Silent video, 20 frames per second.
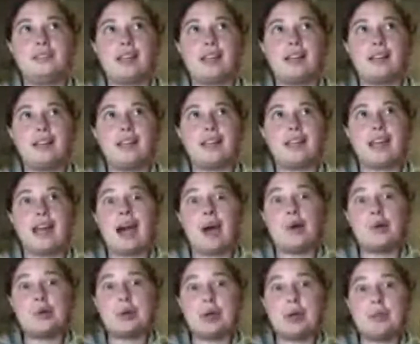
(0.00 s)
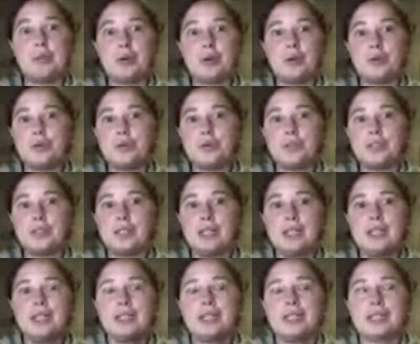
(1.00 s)
like outcome goals
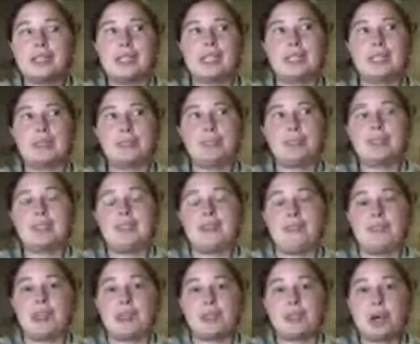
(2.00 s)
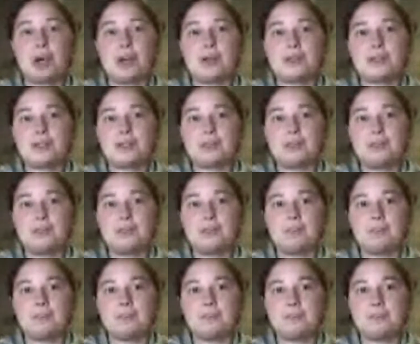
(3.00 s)
to specific dogs.
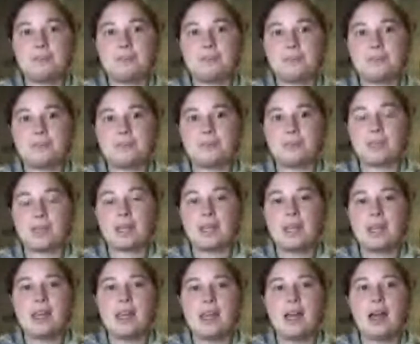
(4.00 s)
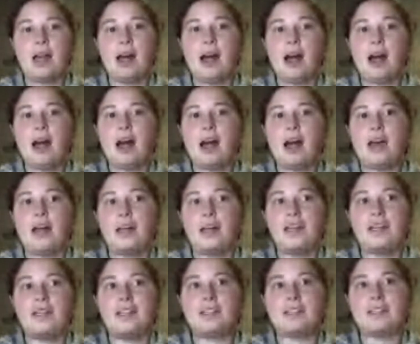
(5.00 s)
I
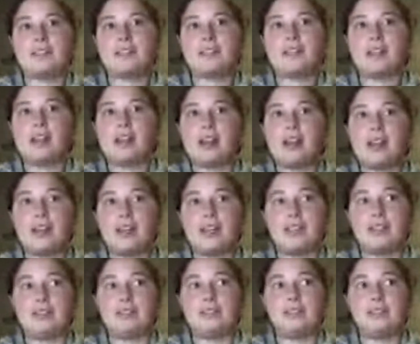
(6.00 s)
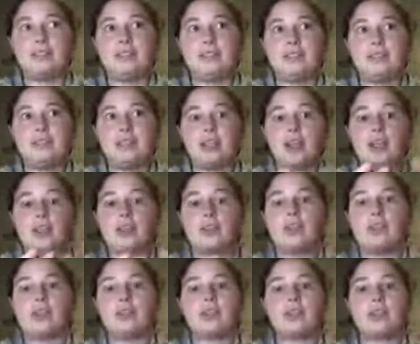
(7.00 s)
assign the
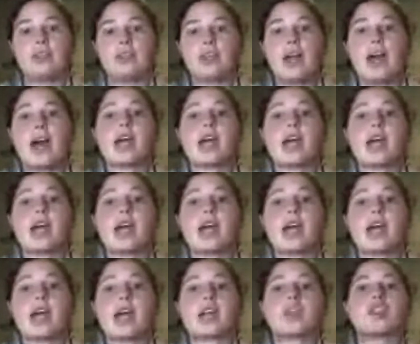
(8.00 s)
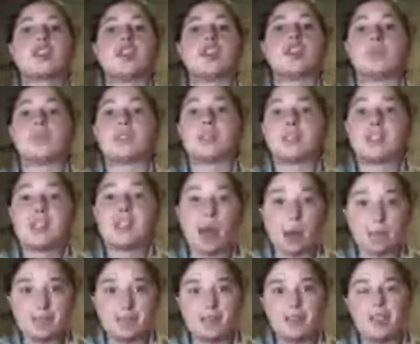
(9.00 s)
actionable steps to
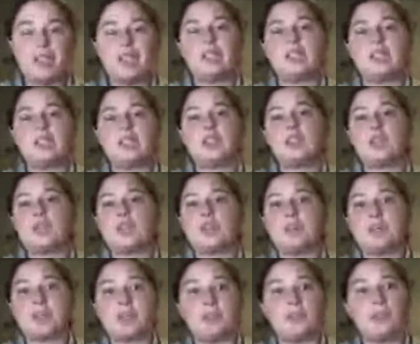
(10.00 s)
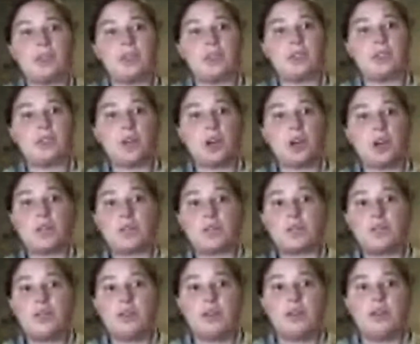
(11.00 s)
specific dogs if I
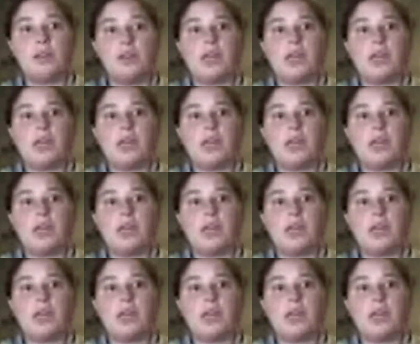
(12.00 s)
need to.